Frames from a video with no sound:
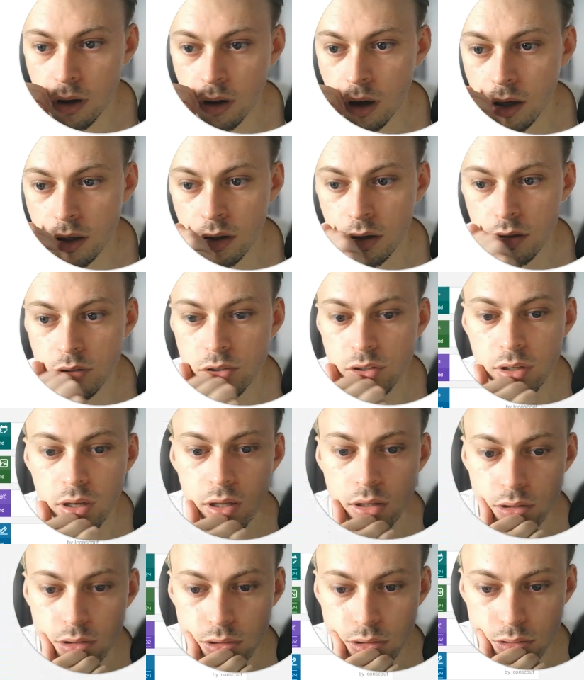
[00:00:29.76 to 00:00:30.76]
Icon
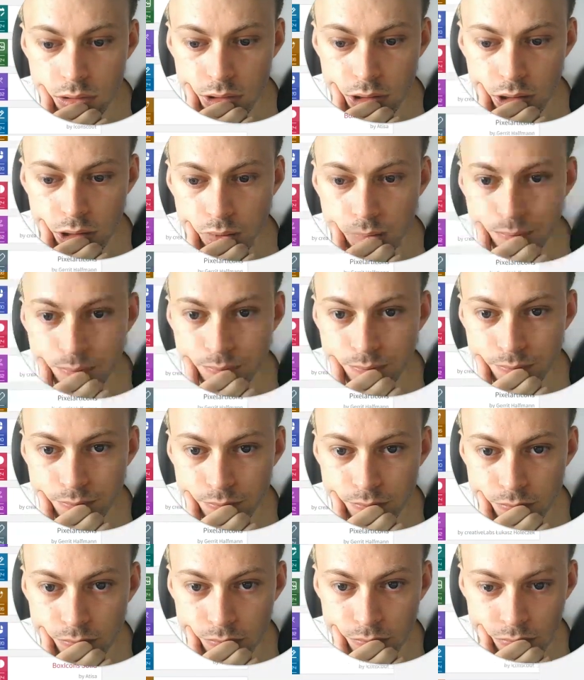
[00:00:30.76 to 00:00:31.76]
sets, yeah.
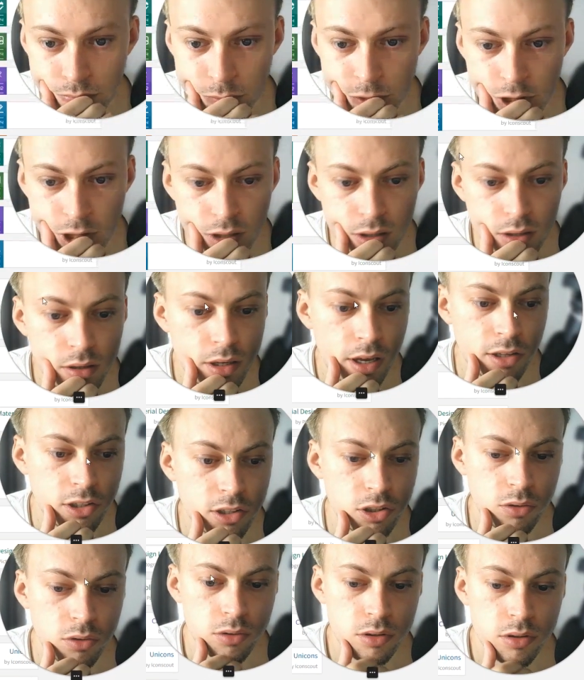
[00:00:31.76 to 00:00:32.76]

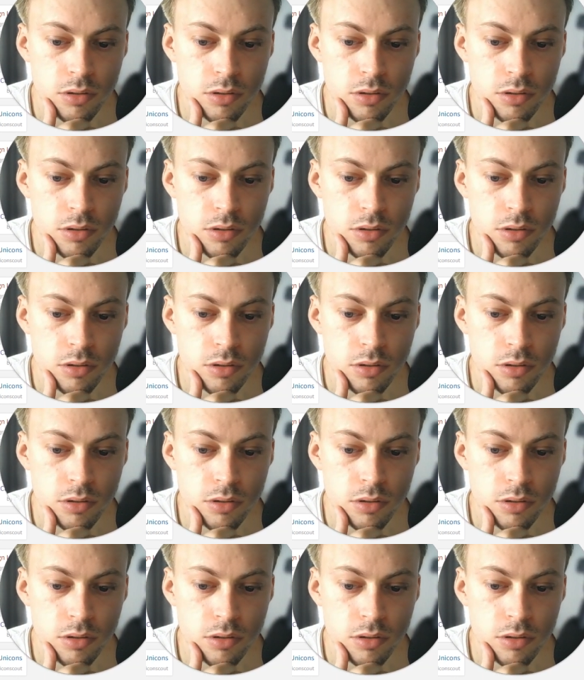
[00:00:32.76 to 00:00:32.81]
So